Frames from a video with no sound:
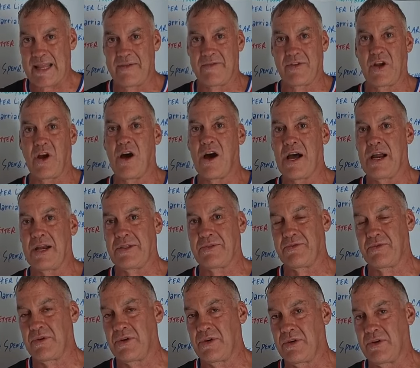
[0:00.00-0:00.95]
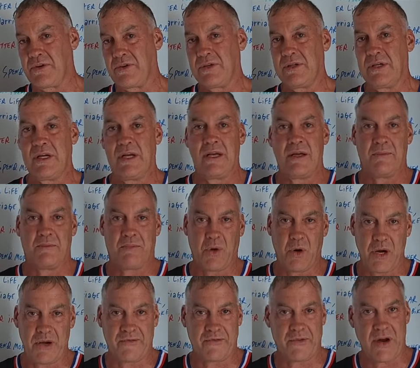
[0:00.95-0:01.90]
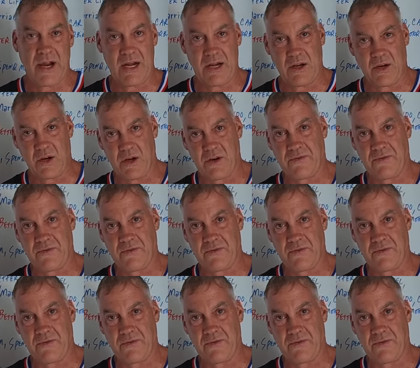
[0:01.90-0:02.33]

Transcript: They've gone through boyfriend,